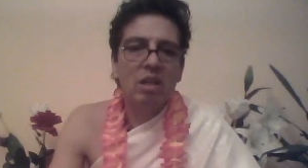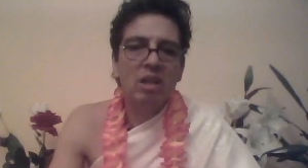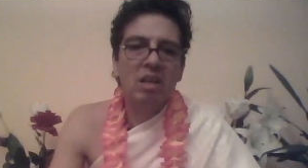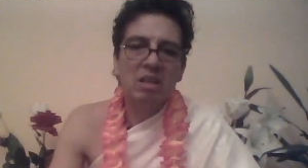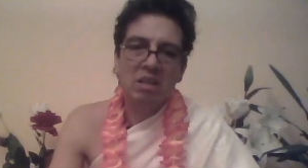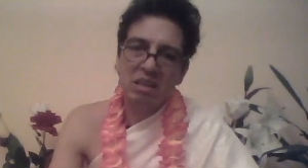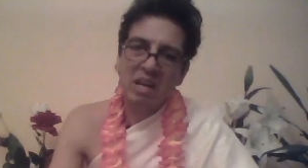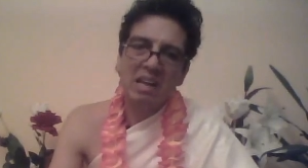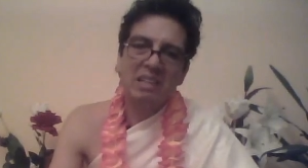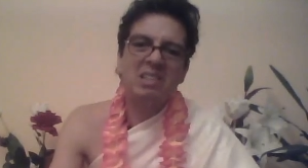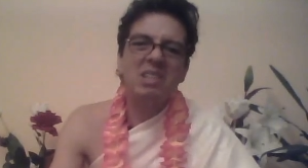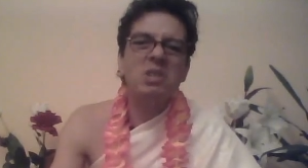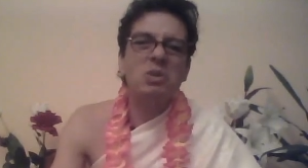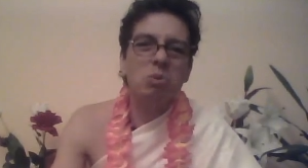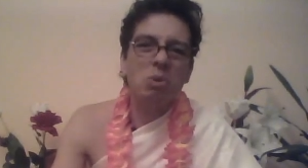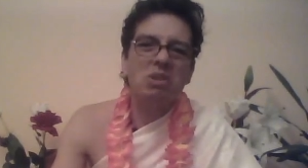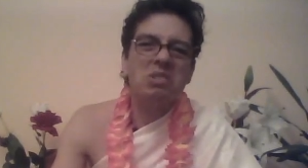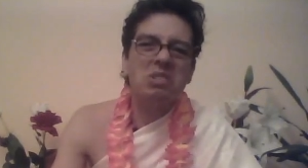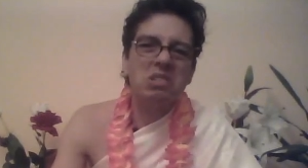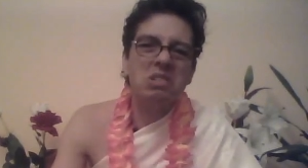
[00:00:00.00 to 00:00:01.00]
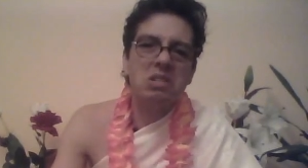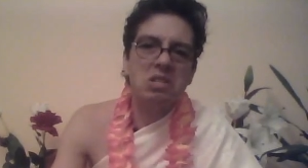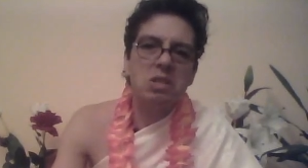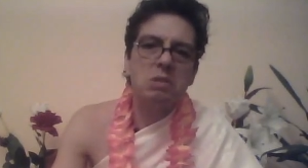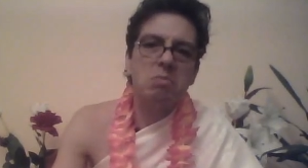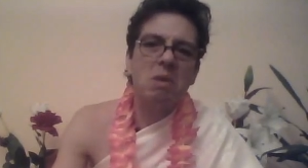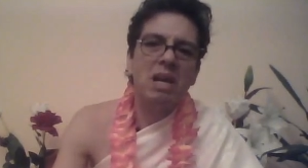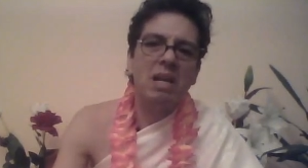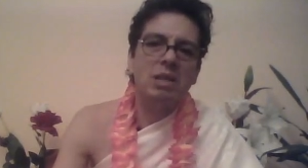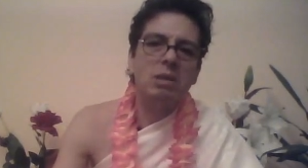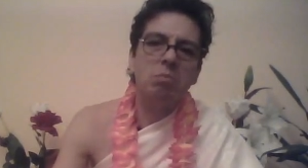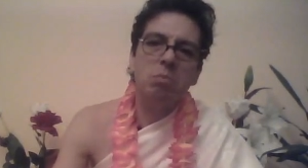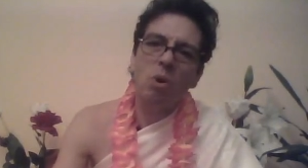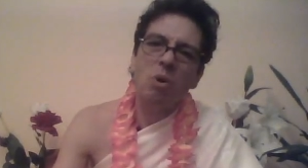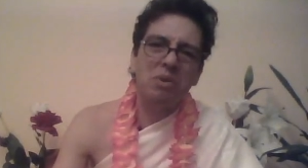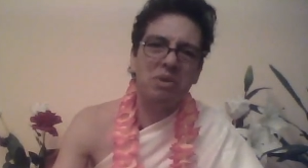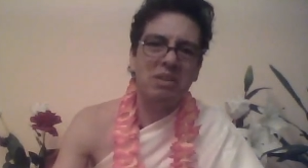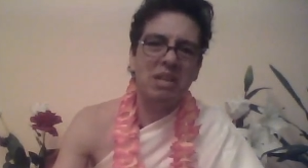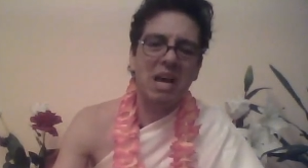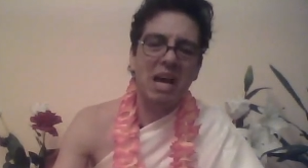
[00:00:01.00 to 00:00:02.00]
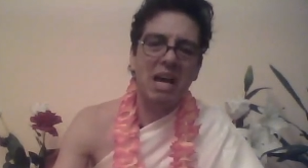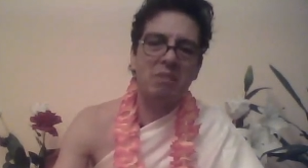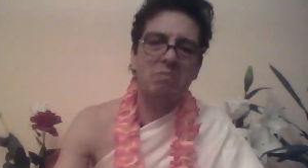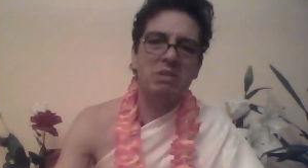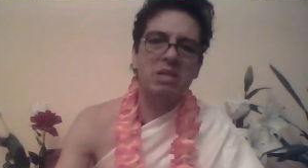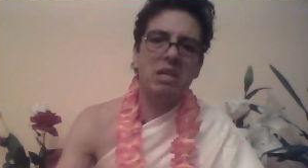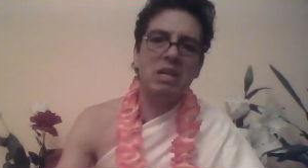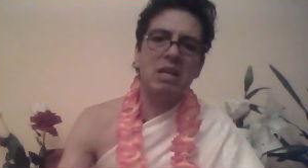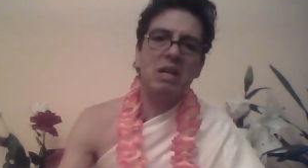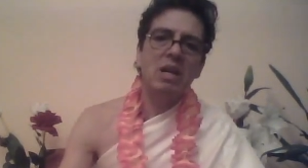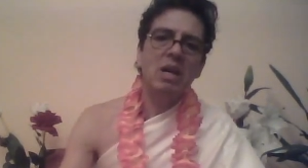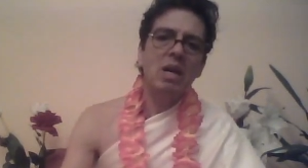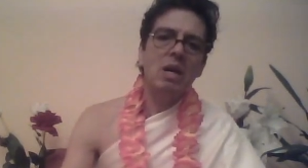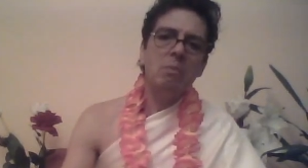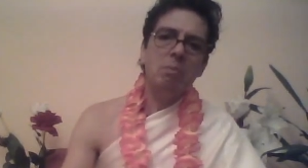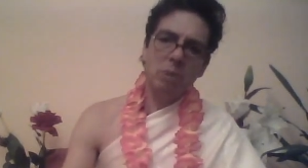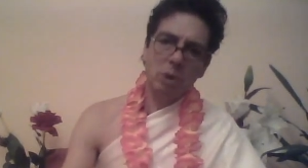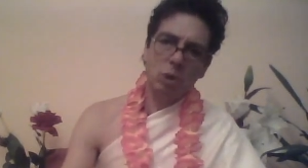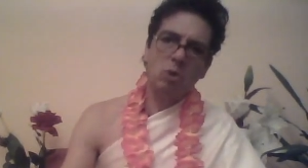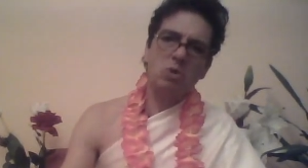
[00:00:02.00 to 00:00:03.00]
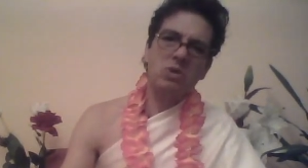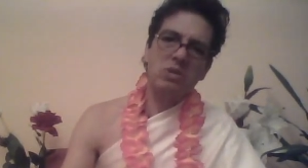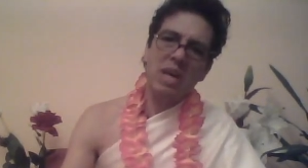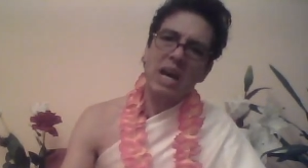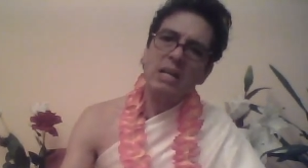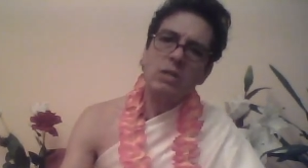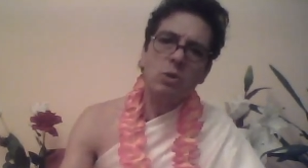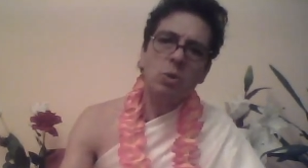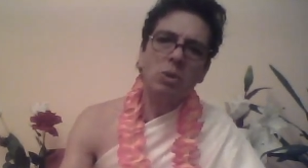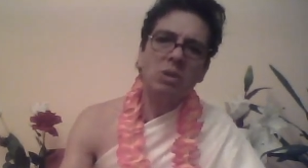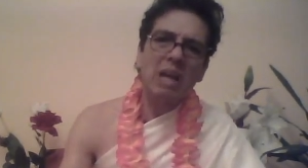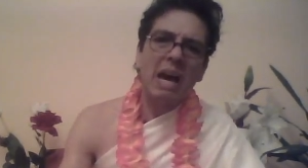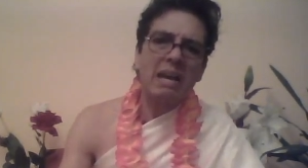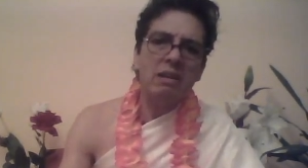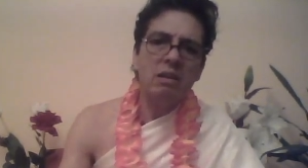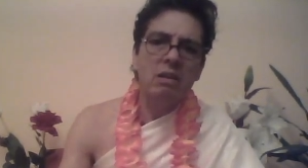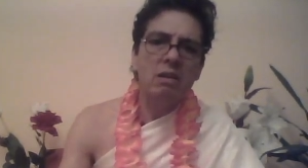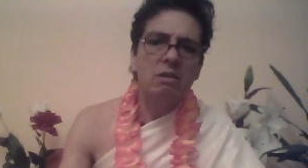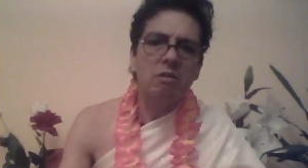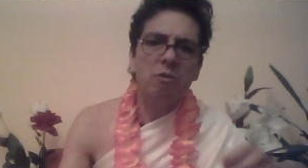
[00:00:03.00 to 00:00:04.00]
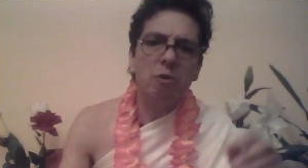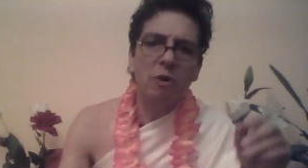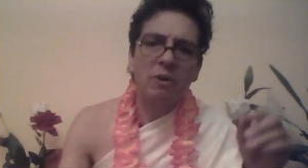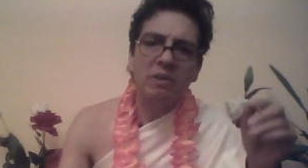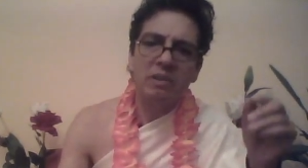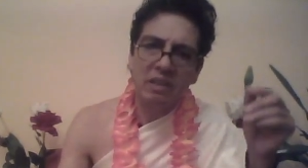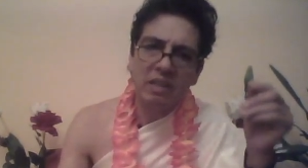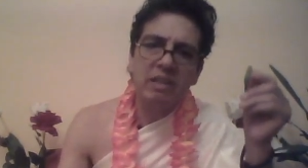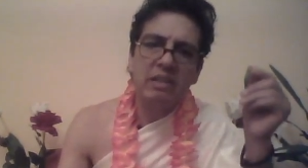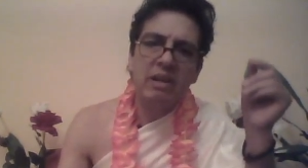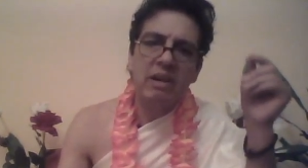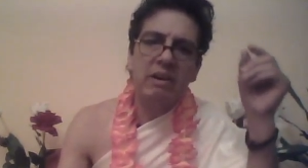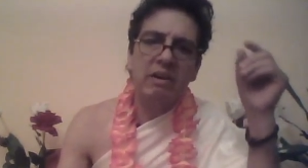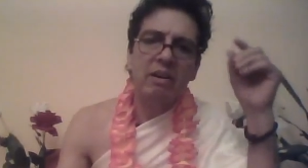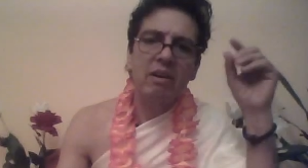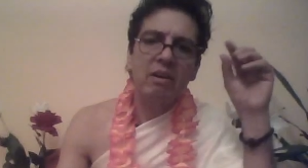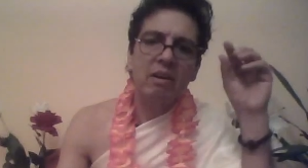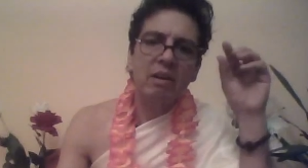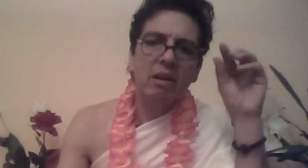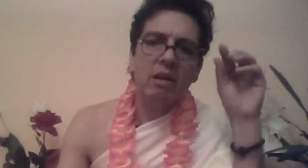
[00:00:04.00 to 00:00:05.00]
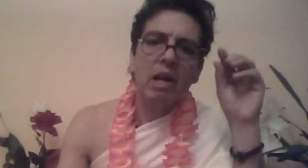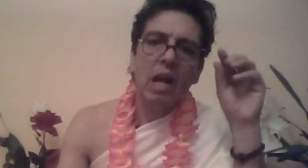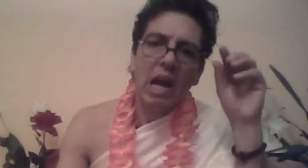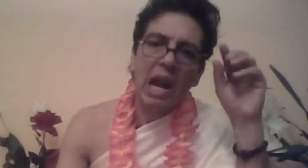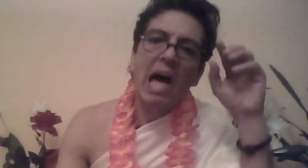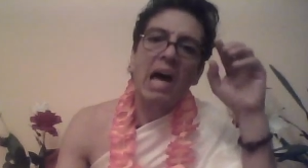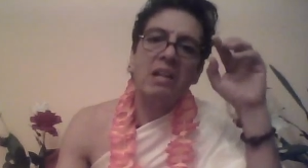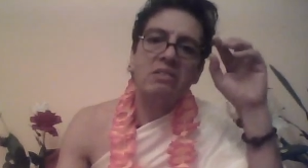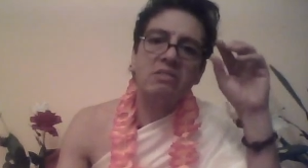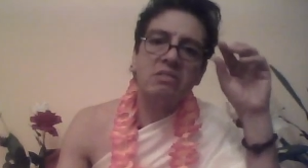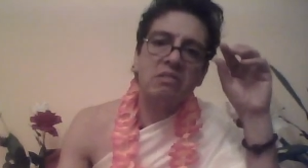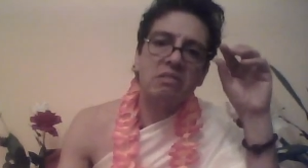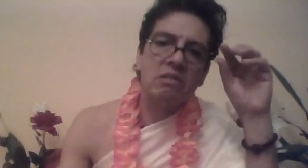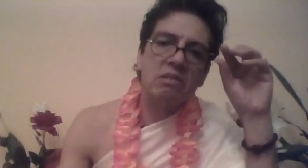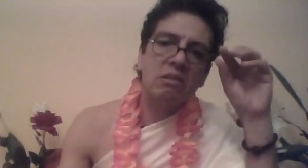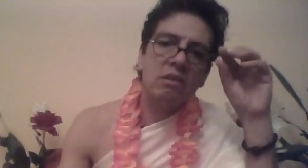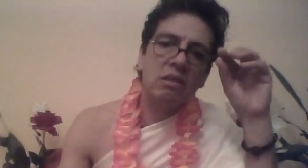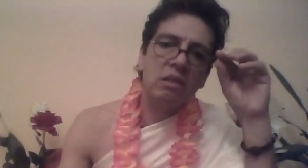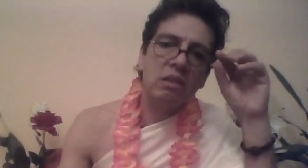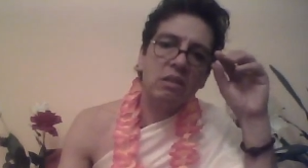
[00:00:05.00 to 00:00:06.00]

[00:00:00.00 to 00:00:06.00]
And that is what she smelled both times because that's what I eat for dinner, lunch,